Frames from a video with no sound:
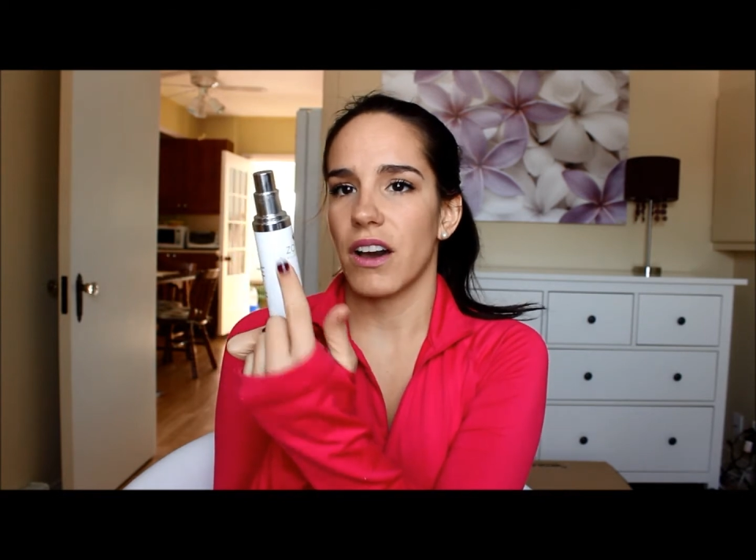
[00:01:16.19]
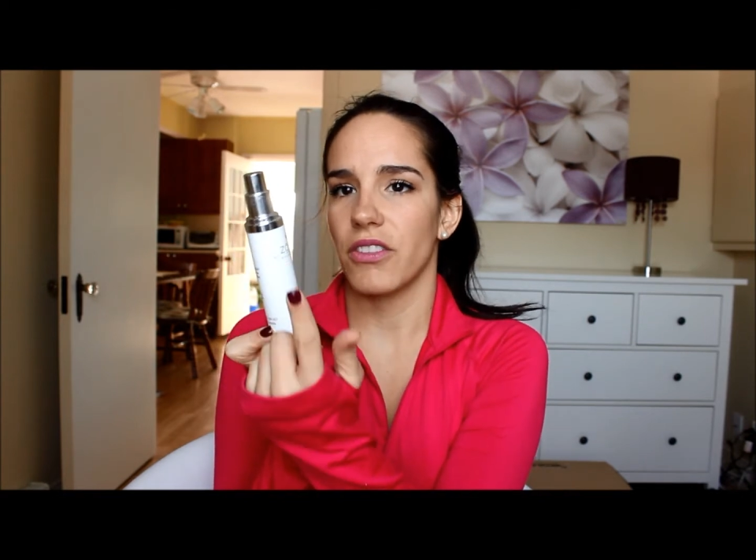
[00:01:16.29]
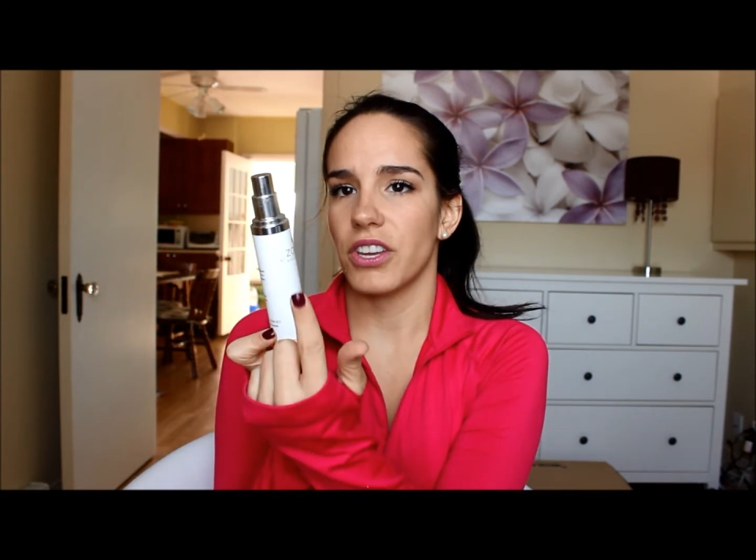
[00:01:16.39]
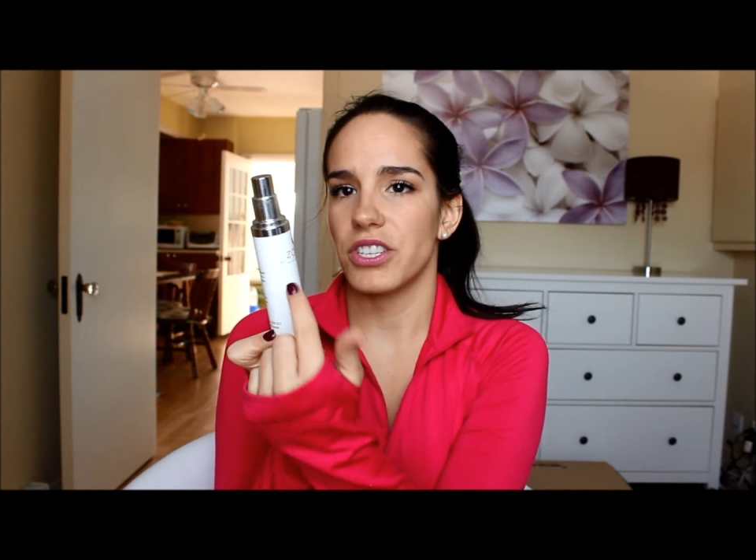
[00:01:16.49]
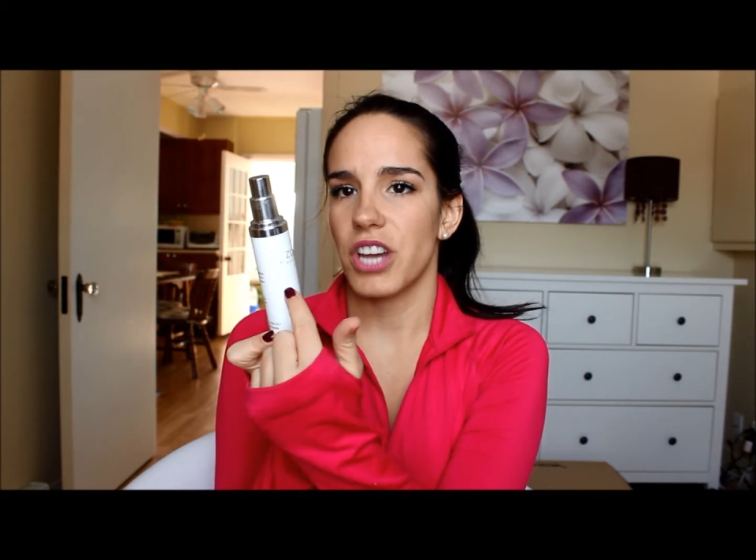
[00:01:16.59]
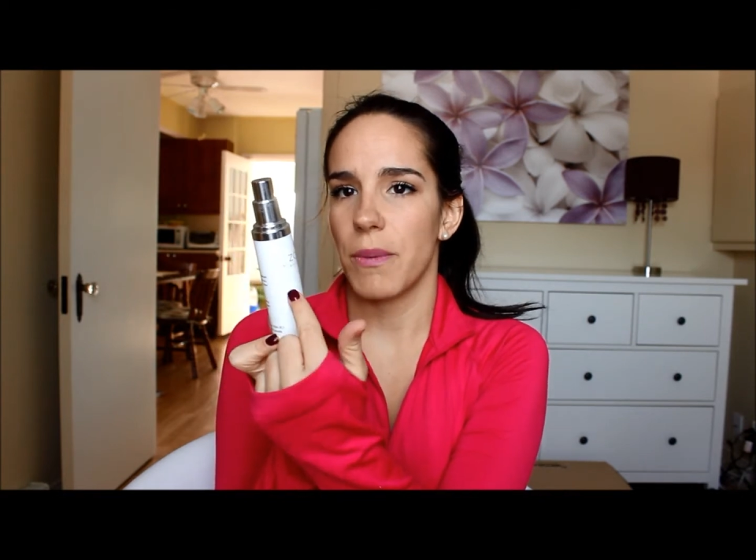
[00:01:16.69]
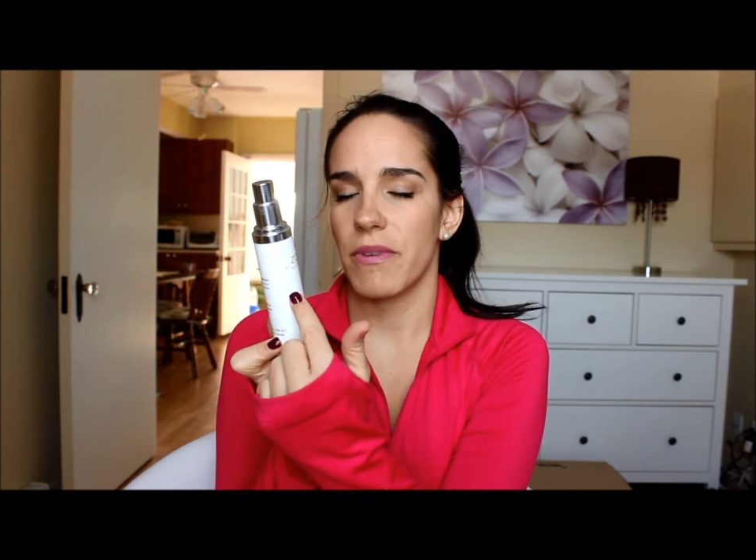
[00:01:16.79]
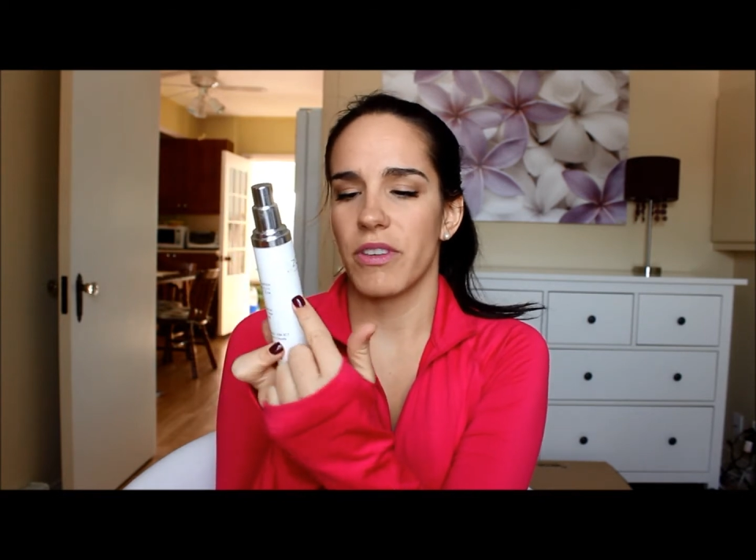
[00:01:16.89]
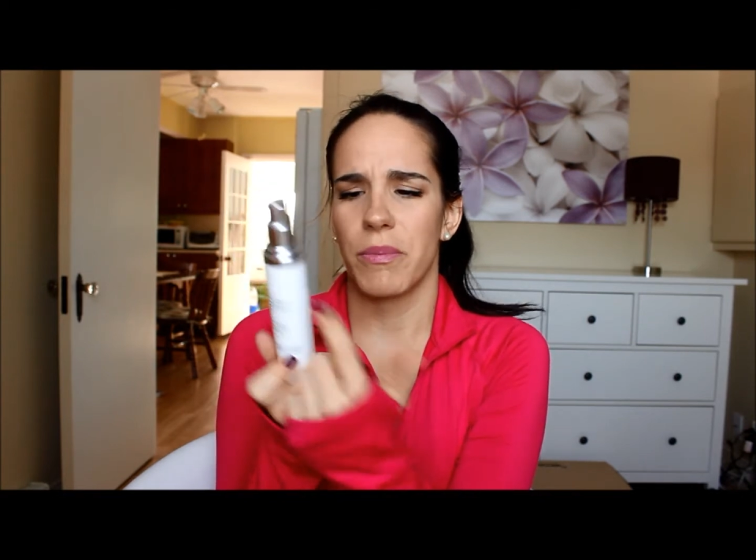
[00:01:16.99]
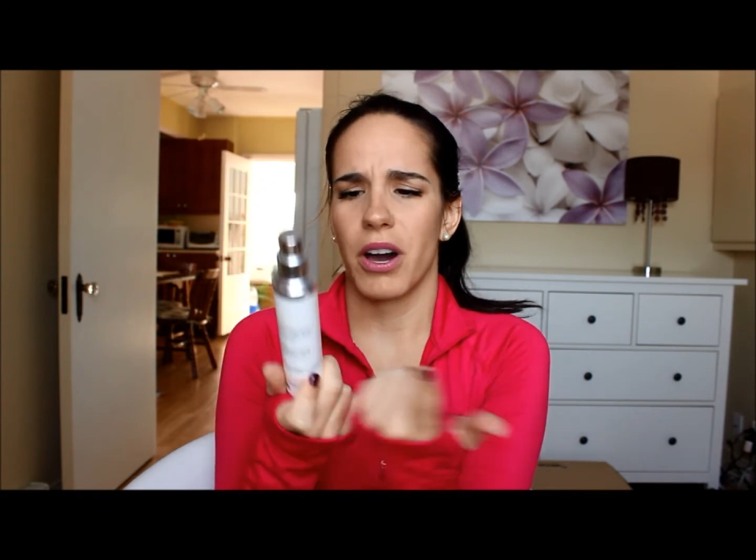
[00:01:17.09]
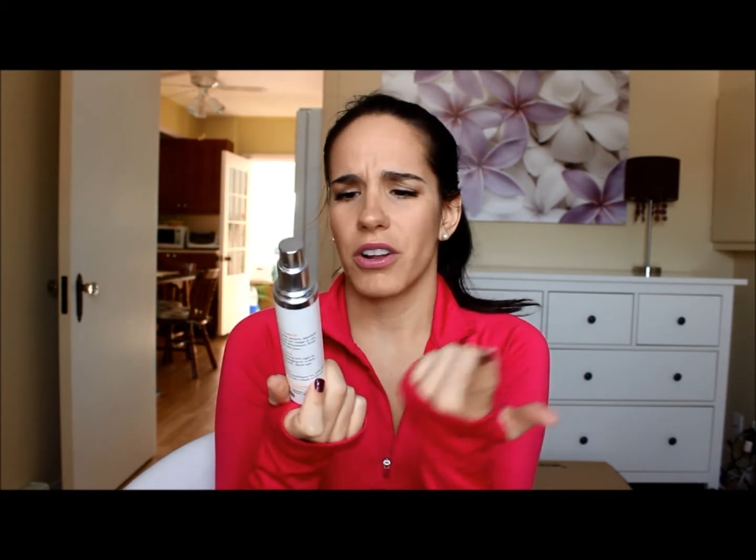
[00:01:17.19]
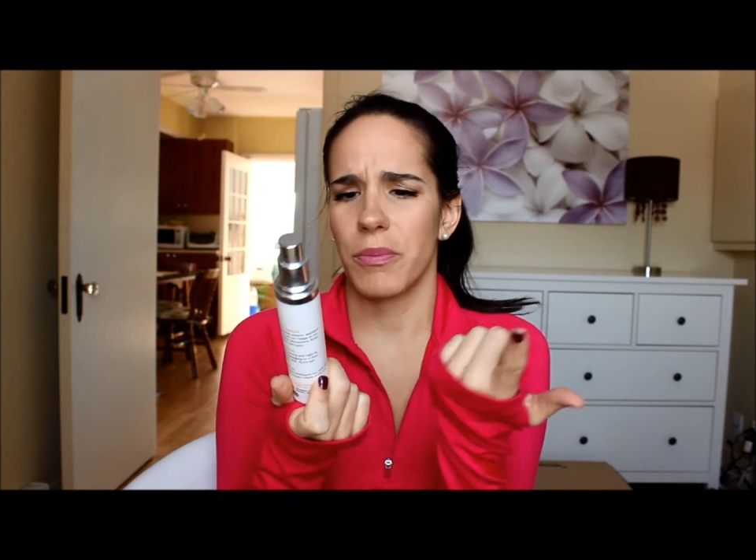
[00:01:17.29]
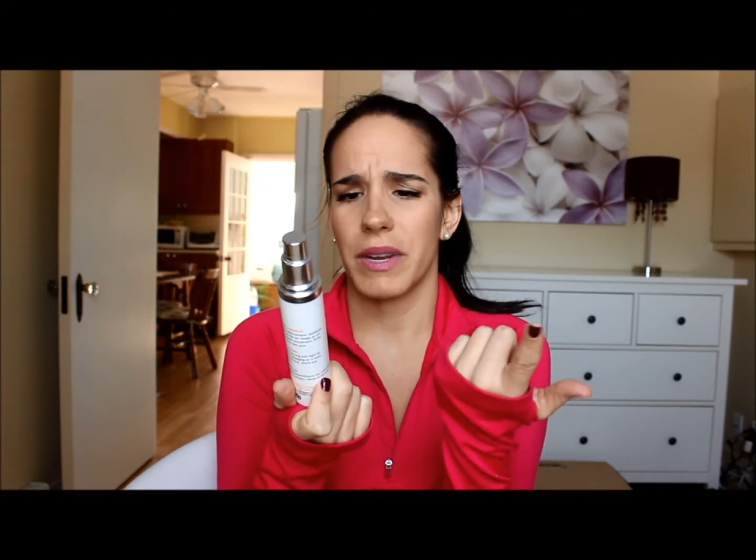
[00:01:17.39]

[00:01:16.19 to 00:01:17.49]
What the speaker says: on the top of the bottle,